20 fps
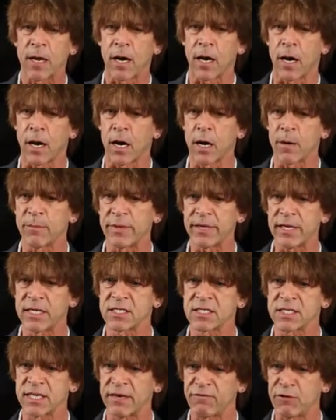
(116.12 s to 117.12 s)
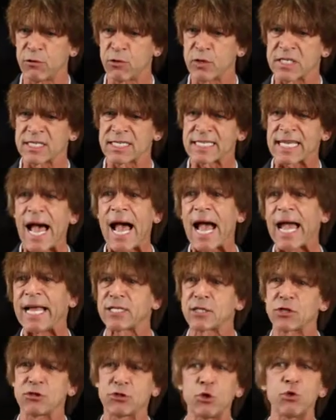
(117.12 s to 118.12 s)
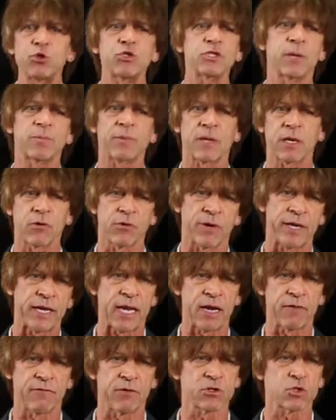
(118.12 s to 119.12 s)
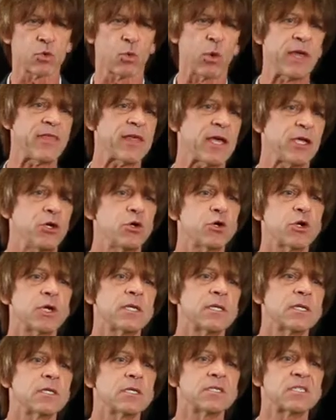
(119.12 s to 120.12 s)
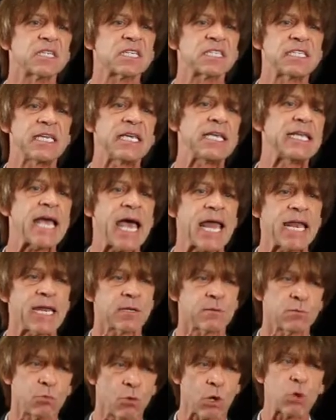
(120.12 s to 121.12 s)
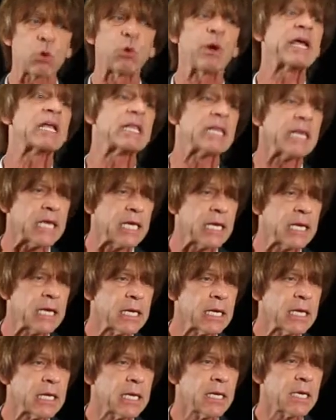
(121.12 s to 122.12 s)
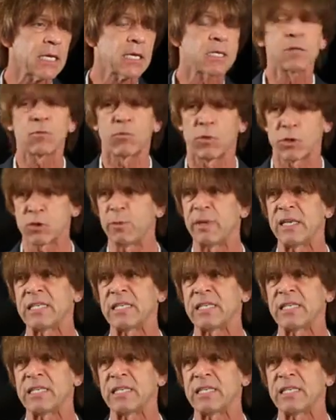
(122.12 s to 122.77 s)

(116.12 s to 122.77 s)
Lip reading: it's, if you decide to do something creative, there's a way that you can succeed at it more quickly, which